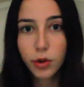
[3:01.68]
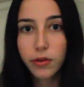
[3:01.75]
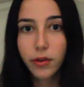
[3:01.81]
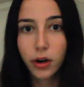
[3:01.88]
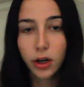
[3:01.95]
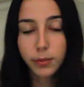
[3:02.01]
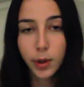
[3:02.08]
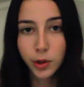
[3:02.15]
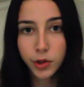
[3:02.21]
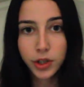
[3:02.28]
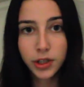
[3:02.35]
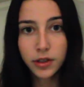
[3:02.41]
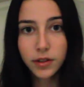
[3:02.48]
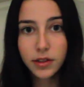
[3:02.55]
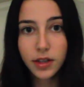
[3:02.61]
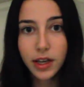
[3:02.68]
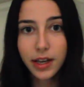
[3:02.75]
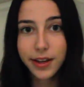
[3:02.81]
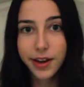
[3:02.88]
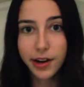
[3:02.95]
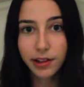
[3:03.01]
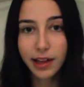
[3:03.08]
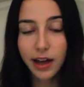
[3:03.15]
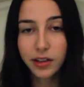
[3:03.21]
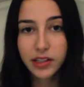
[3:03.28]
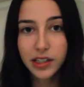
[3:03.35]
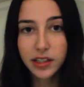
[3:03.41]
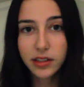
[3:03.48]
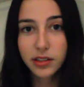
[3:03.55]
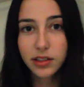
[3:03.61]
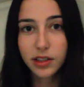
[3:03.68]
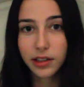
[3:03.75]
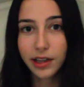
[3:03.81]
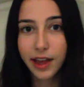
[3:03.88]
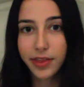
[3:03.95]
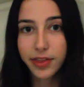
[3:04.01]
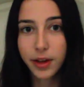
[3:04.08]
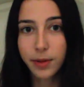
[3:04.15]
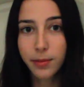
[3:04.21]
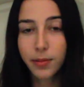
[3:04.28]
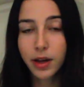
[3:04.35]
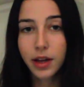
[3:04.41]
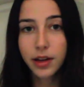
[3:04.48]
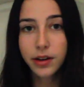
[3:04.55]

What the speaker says: of our emotions, it allows us to let them